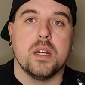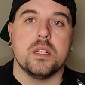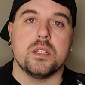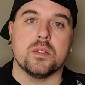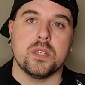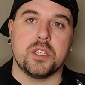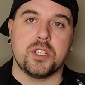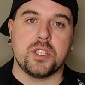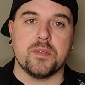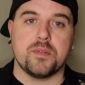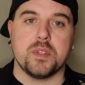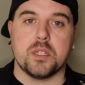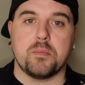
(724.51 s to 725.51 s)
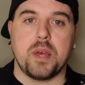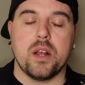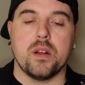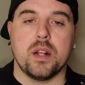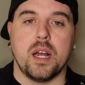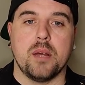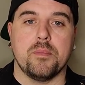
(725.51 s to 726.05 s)
So let's shift this
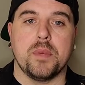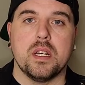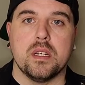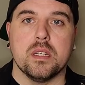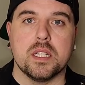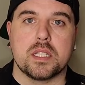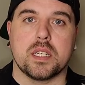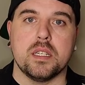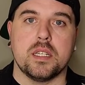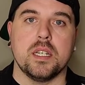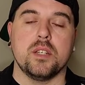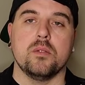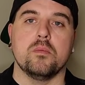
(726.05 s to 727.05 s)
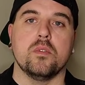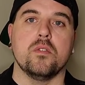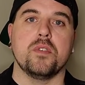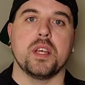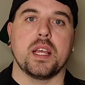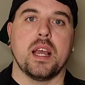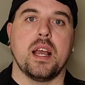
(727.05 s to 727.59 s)
paradigm. Let's continue
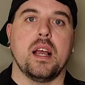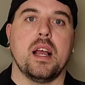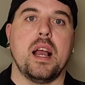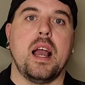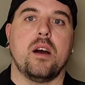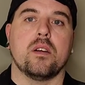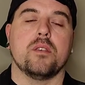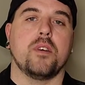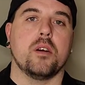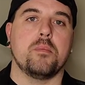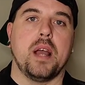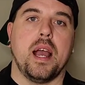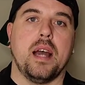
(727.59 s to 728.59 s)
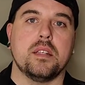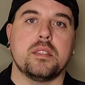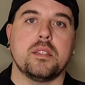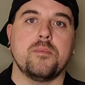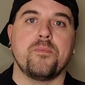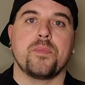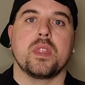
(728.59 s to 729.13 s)
moving out of our past,
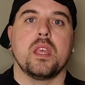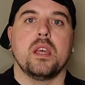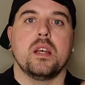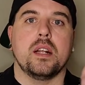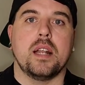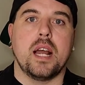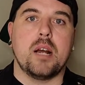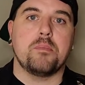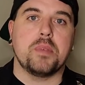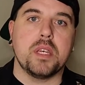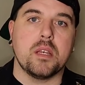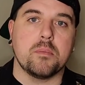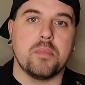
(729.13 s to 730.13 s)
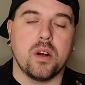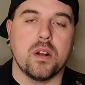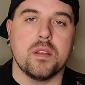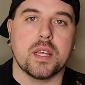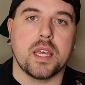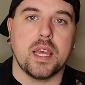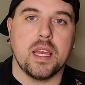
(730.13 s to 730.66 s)
not being part of
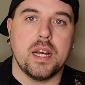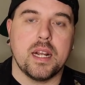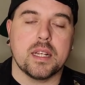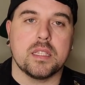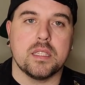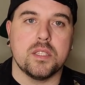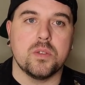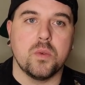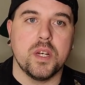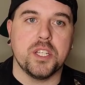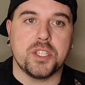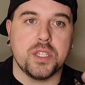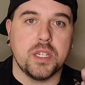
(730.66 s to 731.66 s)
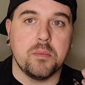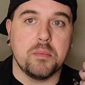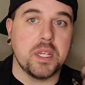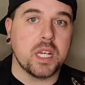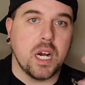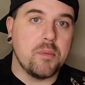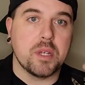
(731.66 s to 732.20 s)
the chaotic situation and
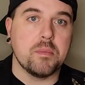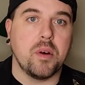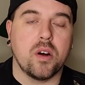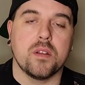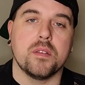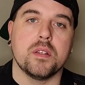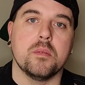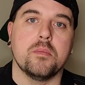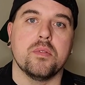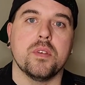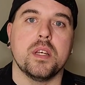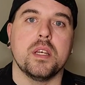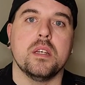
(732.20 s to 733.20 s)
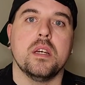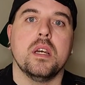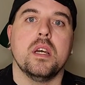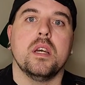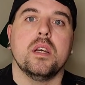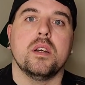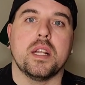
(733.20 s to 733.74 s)
becoming part of the debris,
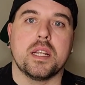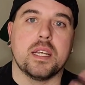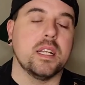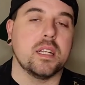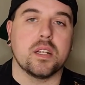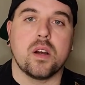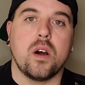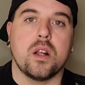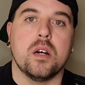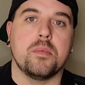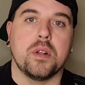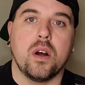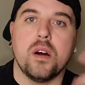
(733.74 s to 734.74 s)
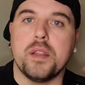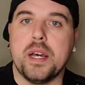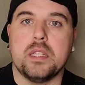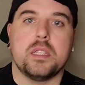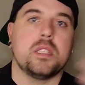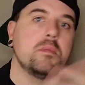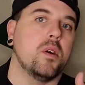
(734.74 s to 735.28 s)
and getting caught up in all that
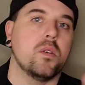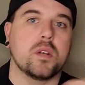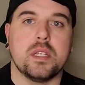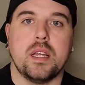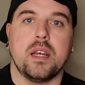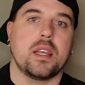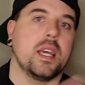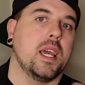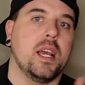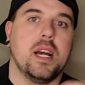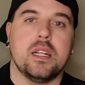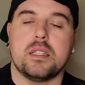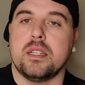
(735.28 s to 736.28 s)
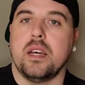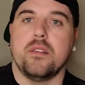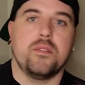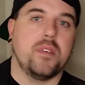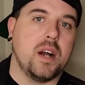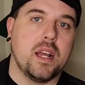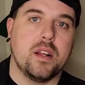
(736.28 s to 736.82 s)
smoke and that chaos and that
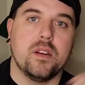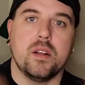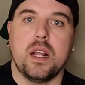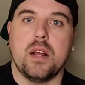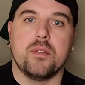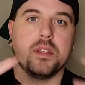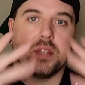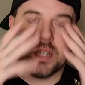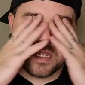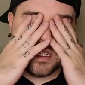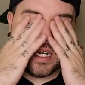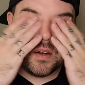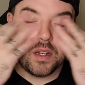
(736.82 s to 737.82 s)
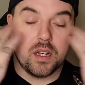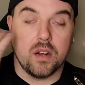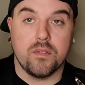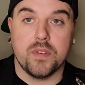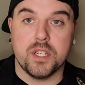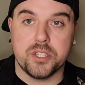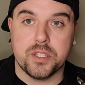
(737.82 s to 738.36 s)
fire and everything clouding our
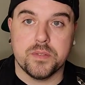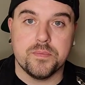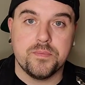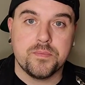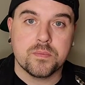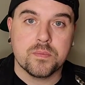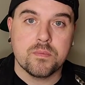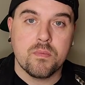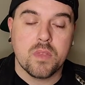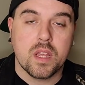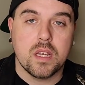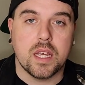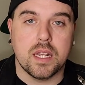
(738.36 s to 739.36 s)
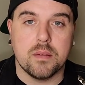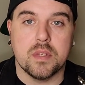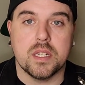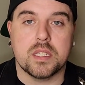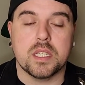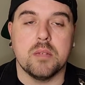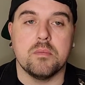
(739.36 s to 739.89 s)
vision. And
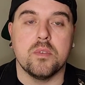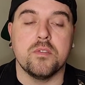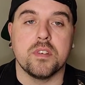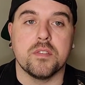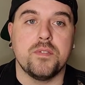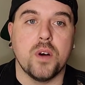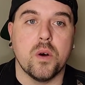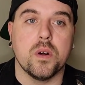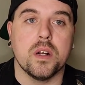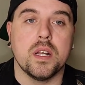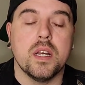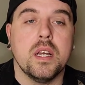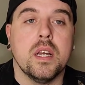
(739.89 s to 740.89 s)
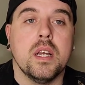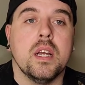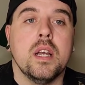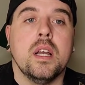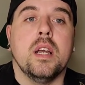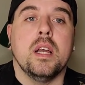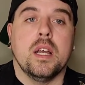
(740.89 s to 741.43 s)
let's keep moving forward,
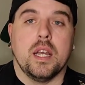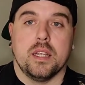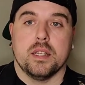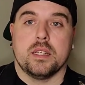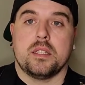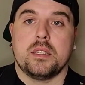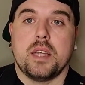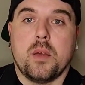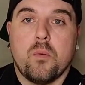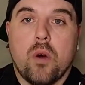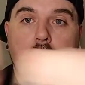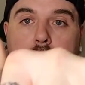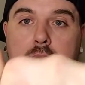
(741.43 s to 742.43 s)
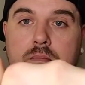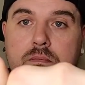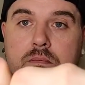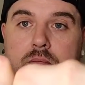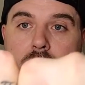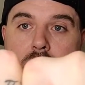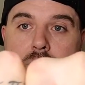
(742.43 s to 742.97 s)
and let's stay woke
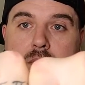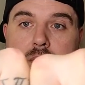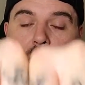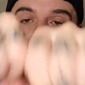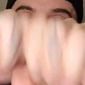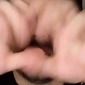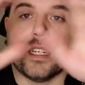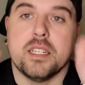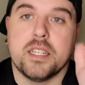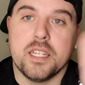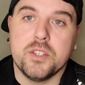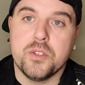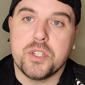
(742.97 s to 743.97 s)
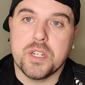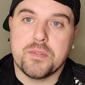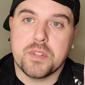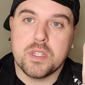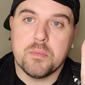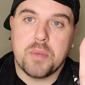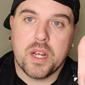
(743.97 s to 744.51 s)
and continue
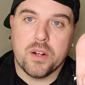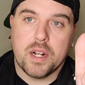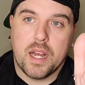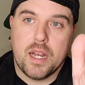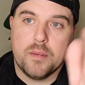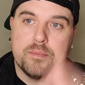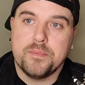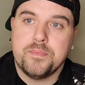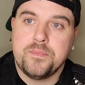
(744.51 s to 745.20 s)
shifting the paradigm.